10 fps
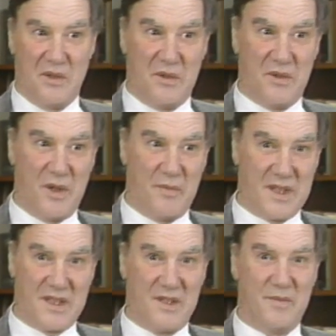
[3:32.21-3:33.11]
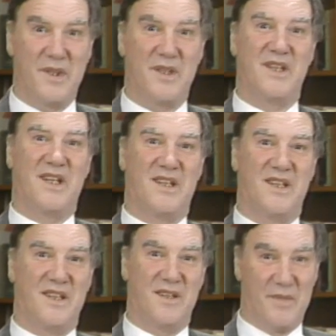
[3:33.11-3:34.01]
Although I must admit that
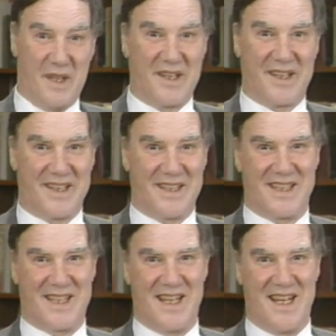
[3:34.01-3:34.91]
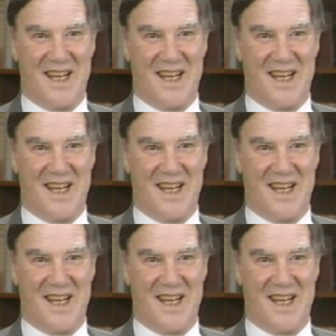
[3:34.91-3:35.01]
the Americans